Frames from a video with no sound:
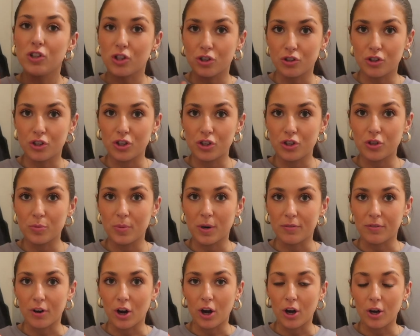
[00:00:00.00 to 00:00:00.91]
London
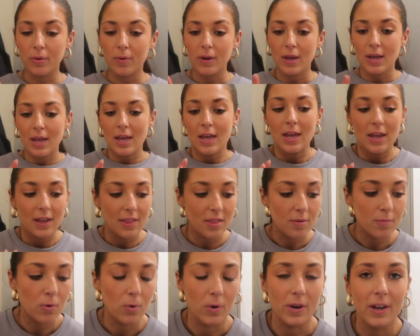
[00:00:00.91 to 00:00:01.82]
tomorrow in
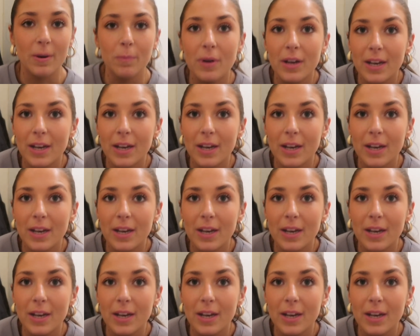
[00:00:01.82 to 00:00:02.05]
the morning.